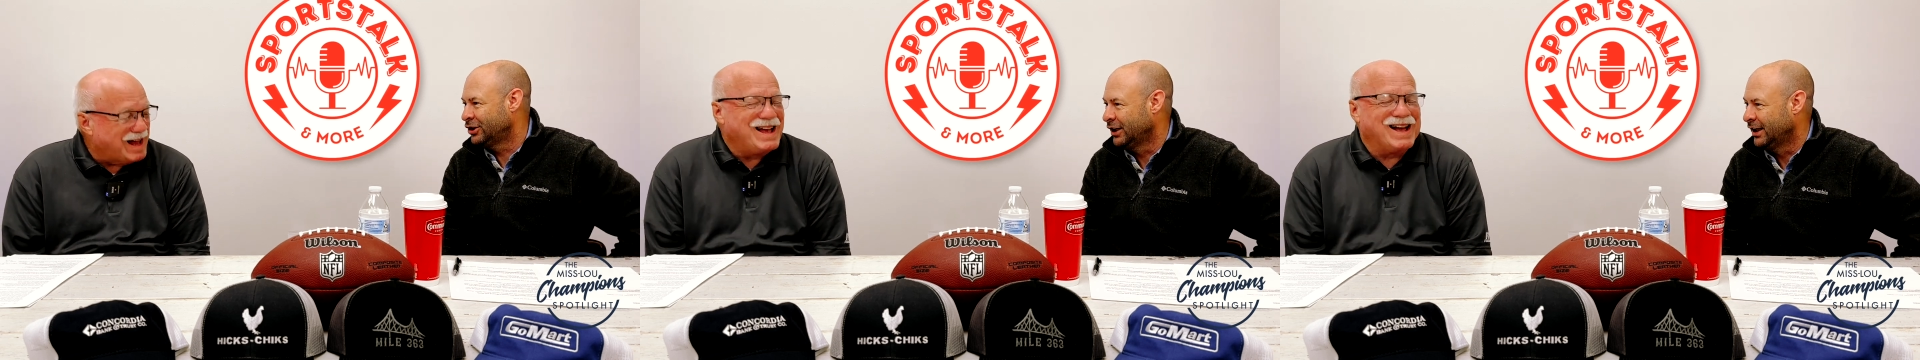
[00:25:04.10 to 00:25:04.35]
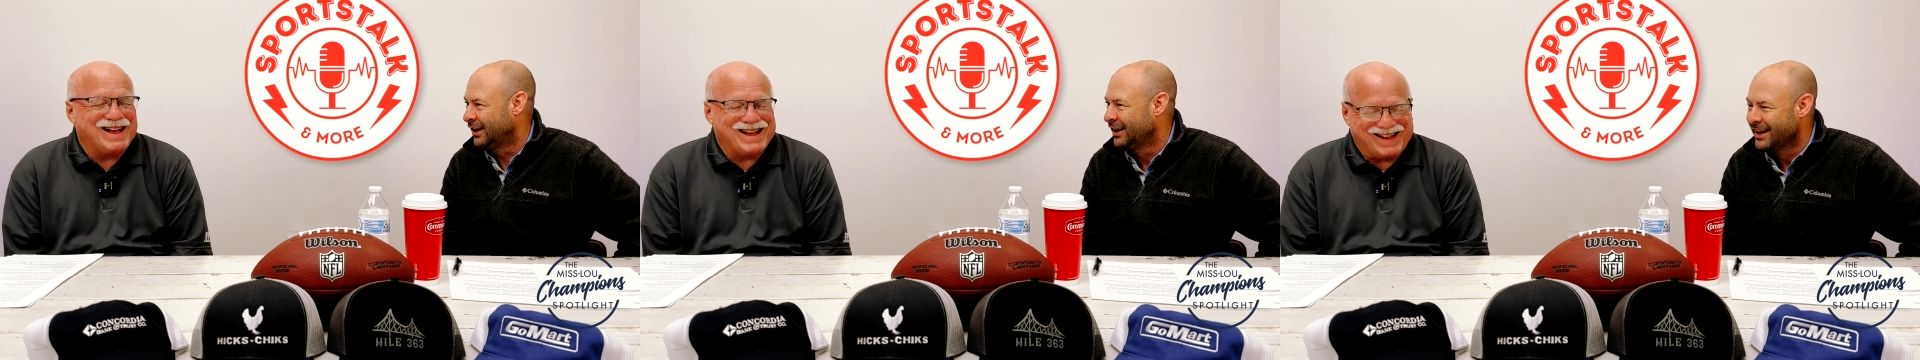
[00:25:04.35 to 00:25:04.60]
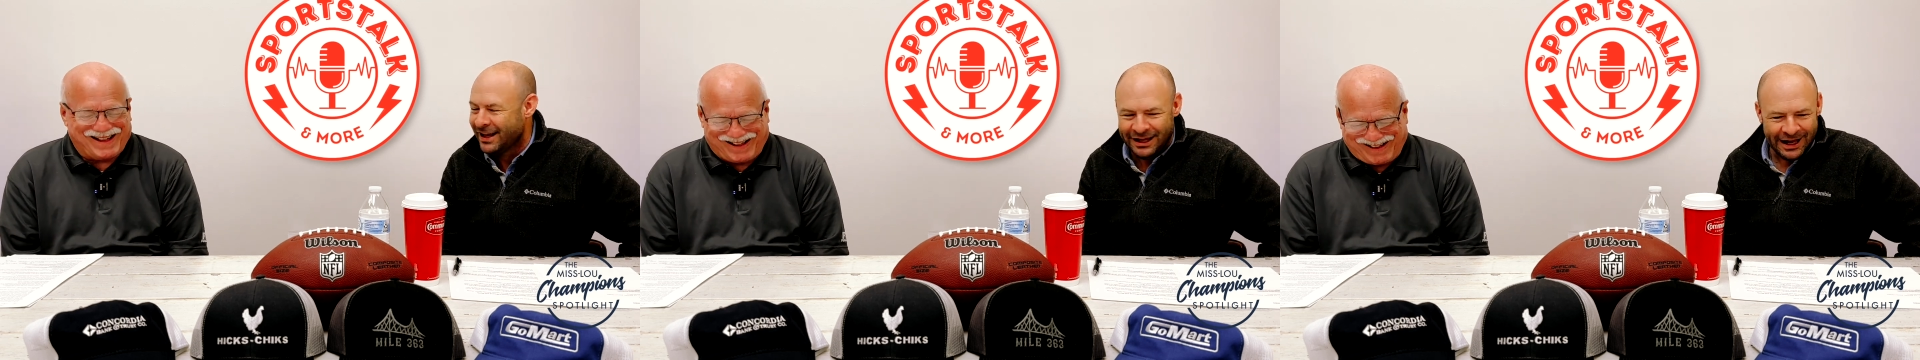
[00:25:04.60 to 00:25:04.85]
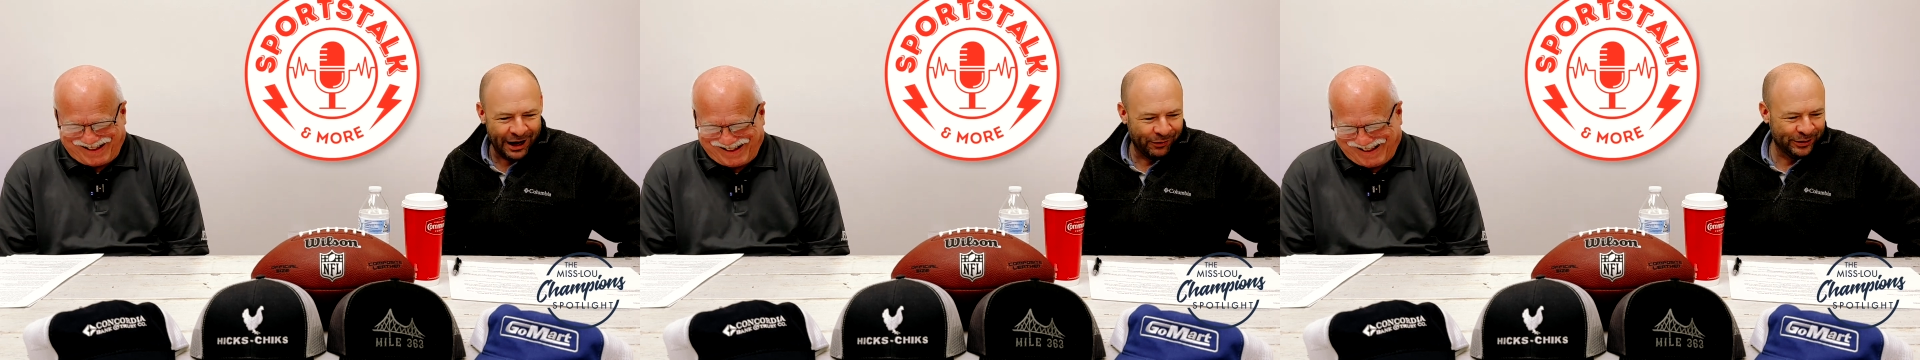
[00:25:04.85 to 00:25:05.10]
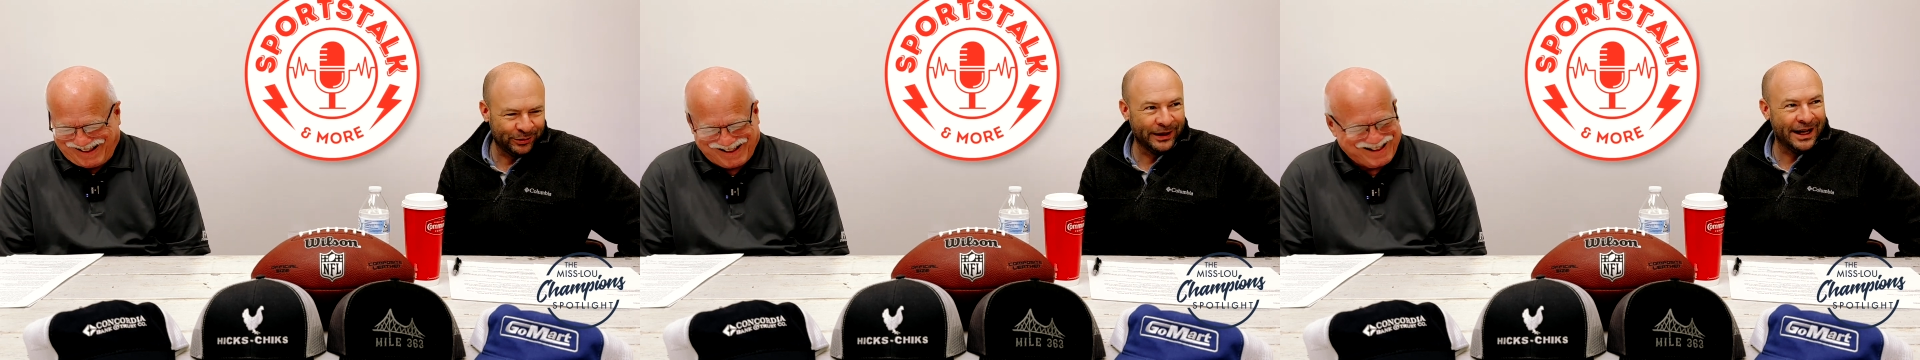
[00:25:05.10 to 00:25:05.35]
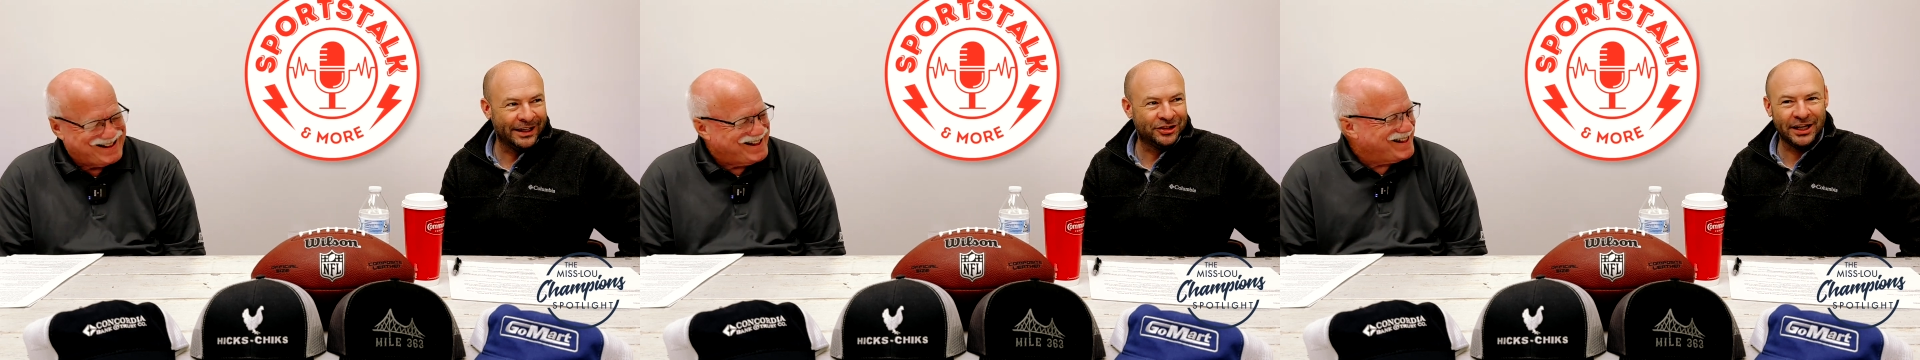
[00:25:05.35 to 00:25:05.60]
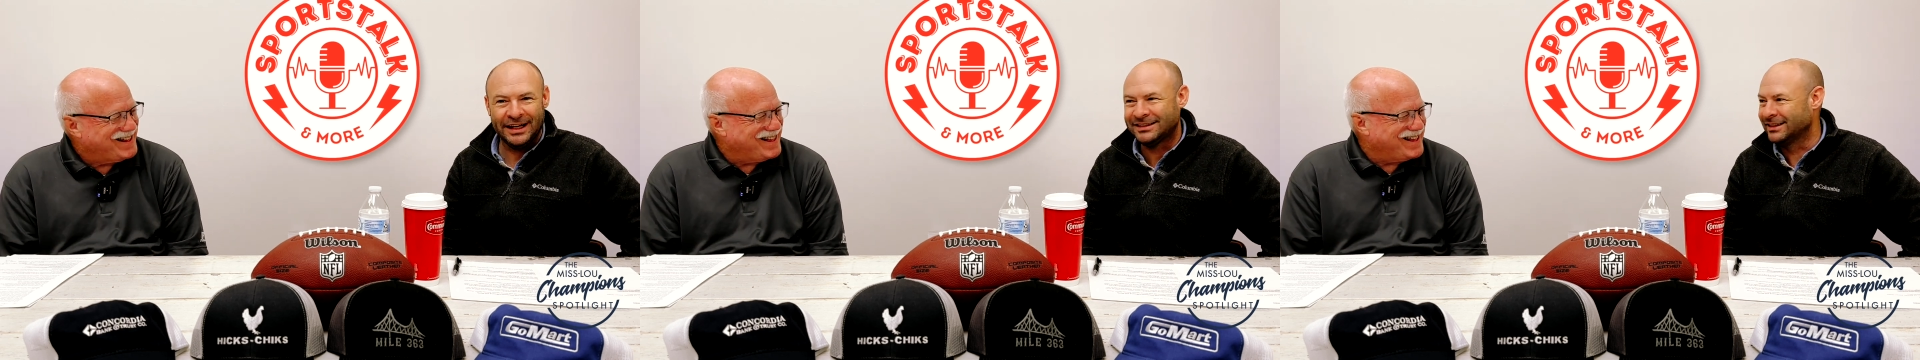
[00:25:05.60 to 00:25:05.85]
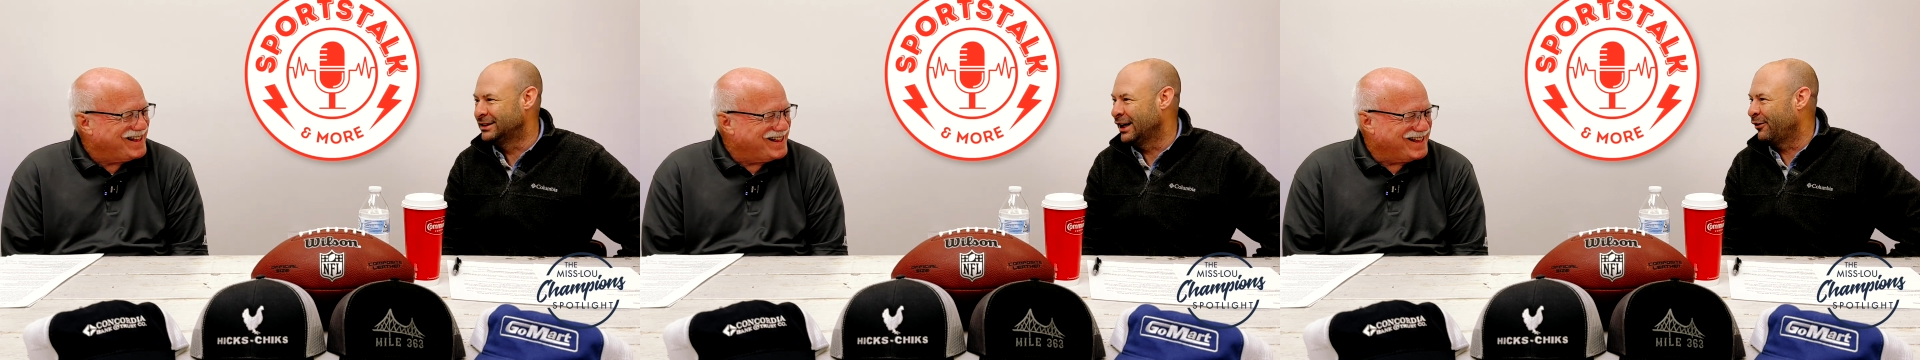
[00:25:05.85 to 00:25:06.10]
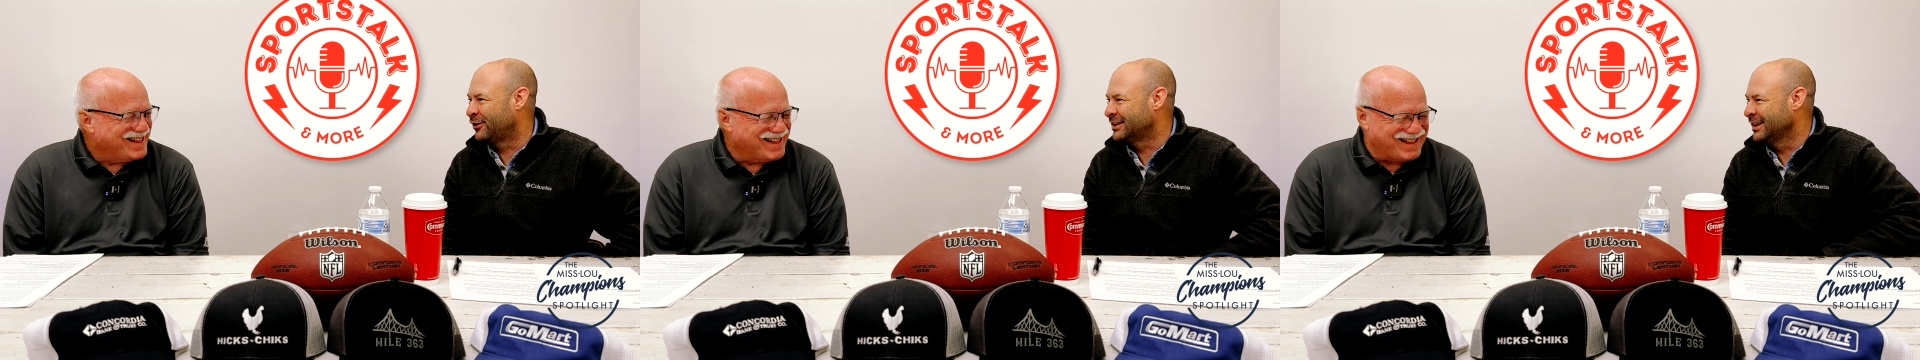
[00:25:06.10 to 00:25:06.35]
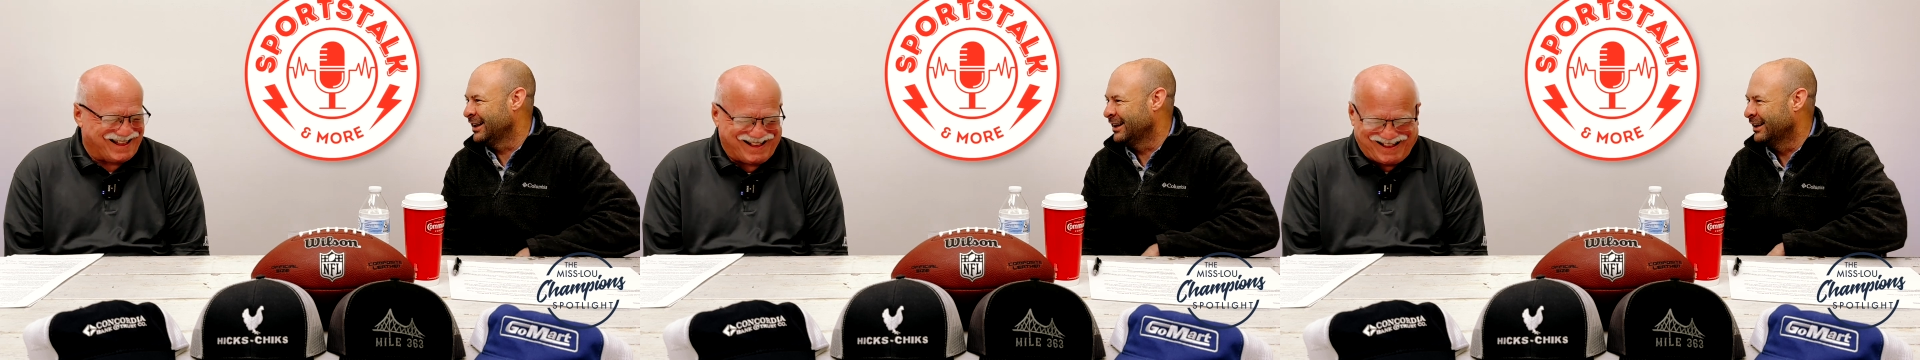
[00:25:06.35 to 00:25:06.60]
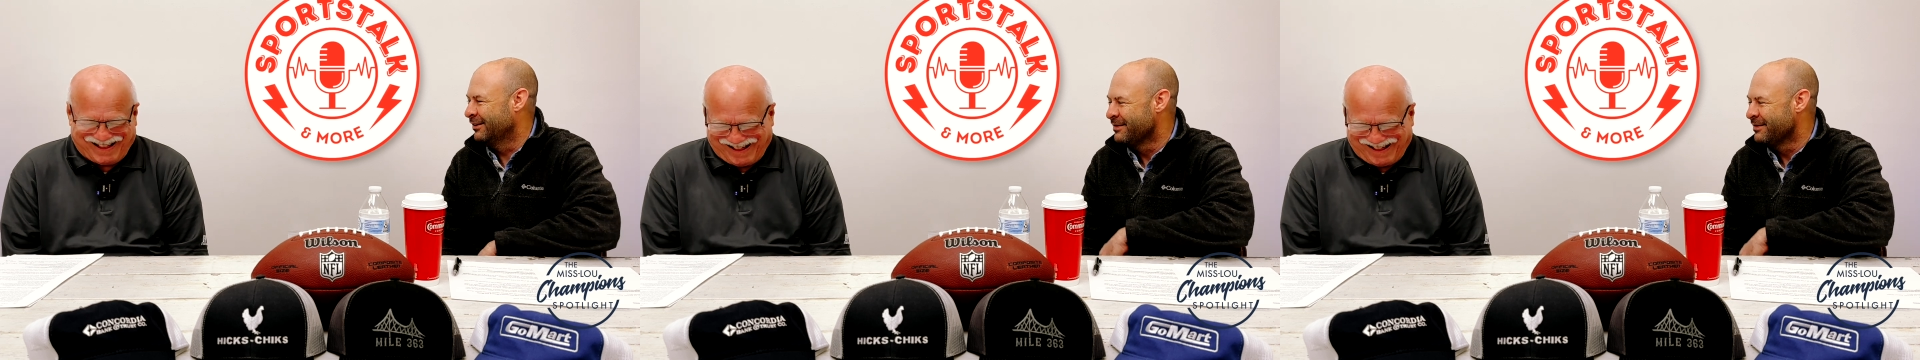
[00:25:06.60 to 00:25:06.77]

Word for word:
Speaker 1: year. I wish we had Chase and Jefferson, and I